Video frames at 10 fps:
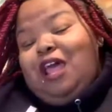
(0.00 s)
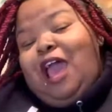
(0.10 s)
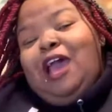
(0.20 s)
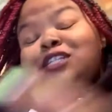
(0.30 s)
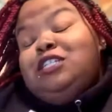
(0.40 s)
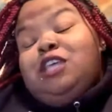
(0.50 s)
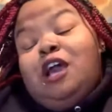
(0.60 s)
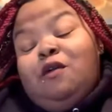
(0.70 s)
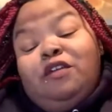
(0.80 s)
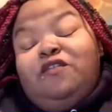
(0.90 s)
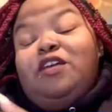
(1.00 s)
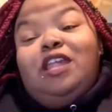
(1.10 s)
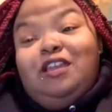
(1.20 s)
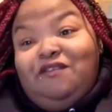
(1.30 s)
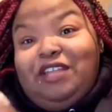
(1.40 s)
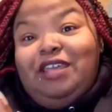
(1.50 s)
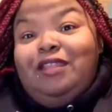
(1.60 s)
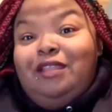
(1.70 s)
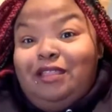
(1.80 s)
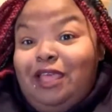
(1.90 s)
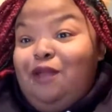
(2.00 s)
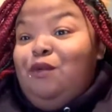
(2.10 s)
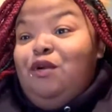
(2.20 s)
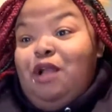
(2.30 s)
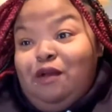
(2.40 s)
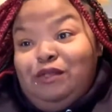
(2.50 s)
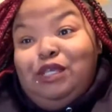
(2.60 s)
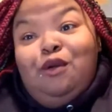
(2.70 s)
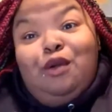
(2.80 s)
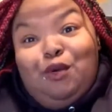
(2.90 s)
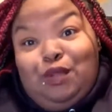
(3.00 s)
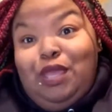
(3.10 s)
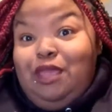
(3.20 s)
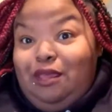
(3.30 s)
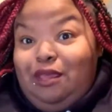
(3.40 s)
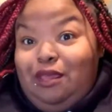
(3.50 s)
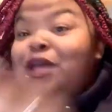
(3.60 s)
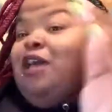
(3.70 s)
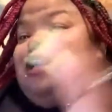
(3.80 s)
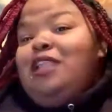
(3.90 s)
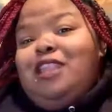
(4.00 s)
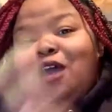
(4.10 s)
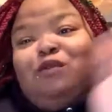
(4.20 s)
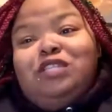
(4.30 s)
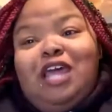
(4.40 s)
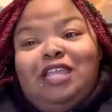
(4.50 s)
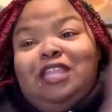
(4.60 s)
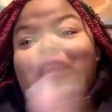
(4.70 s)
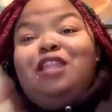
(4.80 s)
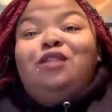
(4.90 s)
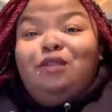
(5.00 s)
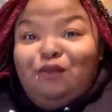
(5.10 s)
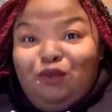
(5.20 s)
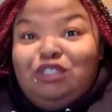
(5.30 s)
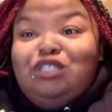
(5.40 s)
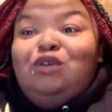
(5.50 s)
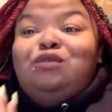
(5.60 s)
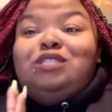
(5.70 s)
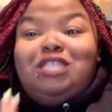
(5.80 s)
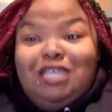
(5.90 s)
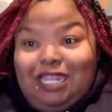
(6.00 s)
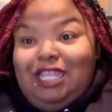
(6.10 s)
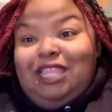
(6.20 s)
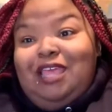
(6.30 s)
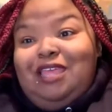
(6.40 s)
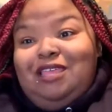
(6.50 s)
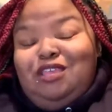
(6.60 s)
I just always felt like if I did anything wrong, I was gonna go to hell. That was like the ending result to anything.